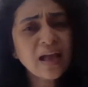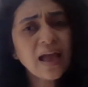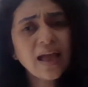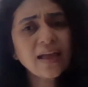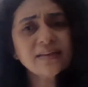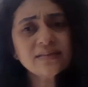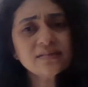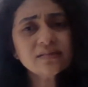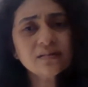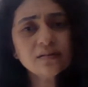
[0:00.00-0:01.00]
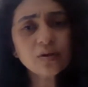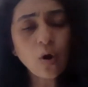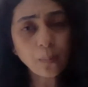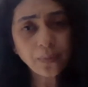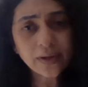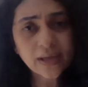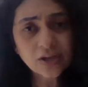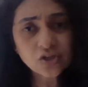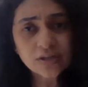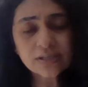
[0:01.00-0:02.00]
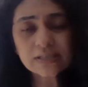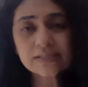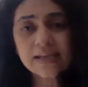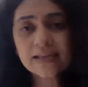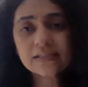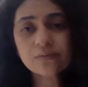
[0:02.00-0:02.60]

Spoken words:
And complications, yes,